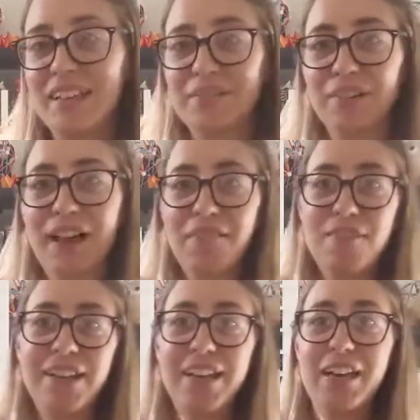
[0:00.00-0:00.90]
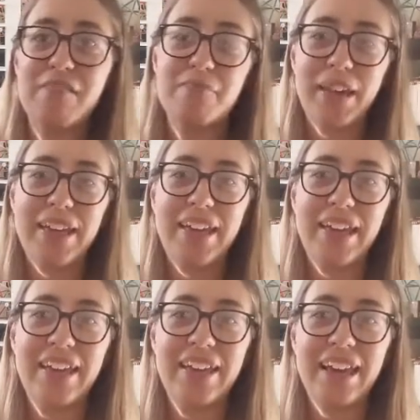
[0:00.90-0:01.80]
general, I really love
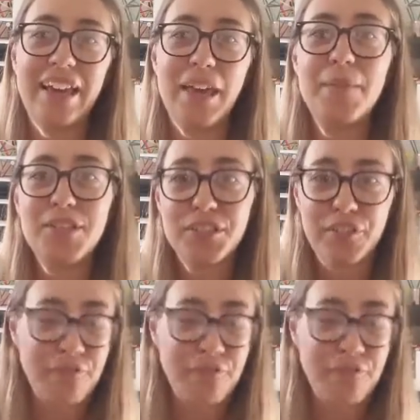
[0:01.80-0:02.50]
making images of